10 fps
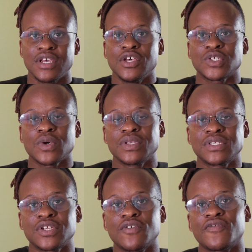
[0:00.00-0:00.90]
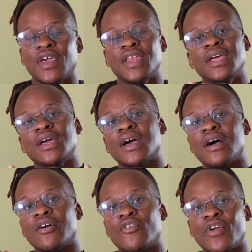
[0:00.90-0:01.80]
So instead of getting a
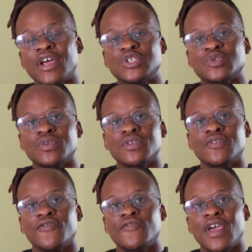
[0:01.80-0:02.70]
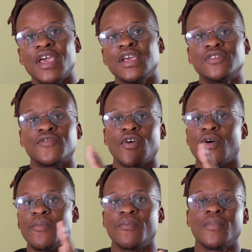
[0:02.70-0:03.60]
gradual fade
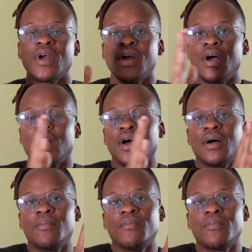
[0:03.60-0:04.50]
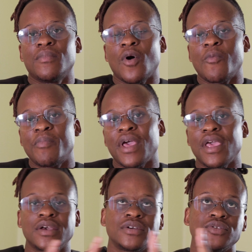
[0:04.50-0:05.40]
from
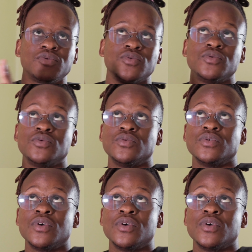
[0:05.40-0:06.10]
opaque to